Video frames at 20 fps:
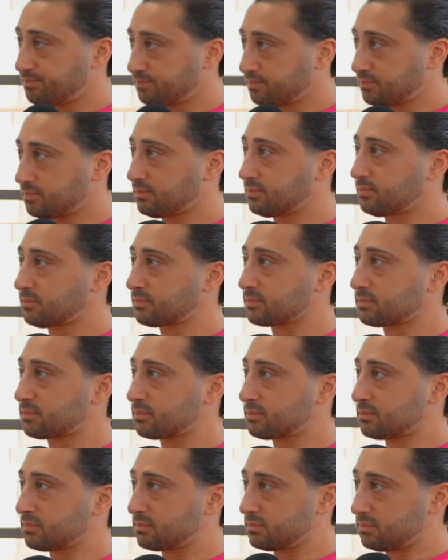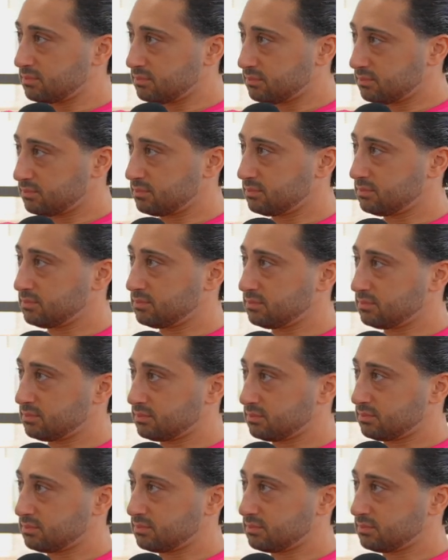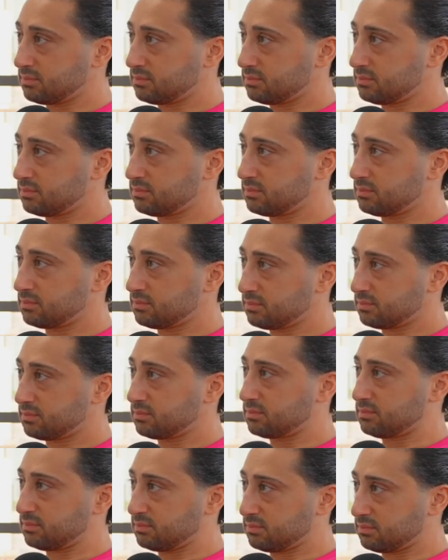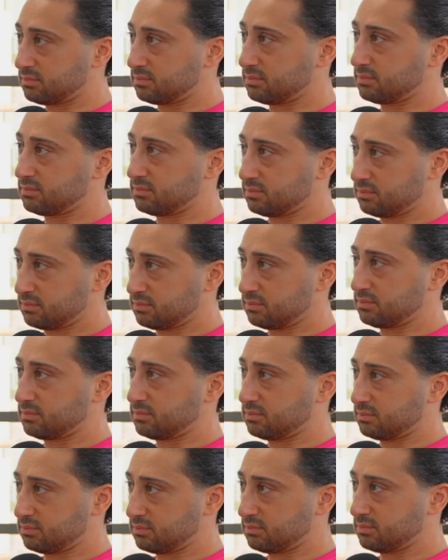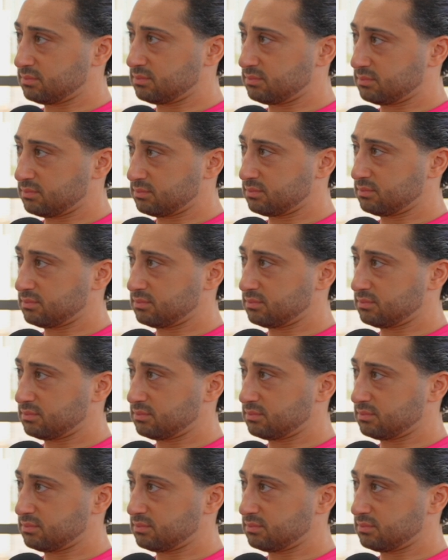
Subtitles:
The person shown says nothing.